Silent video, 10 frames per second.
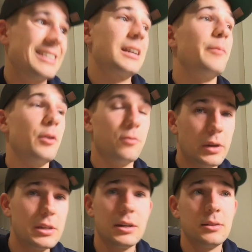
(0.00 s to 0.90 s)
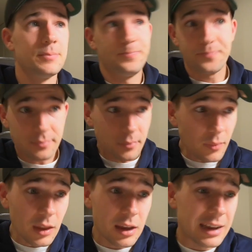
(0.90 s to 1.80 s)
Coming off winter
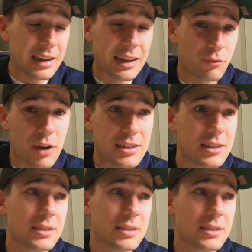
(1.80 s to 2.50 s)
and racing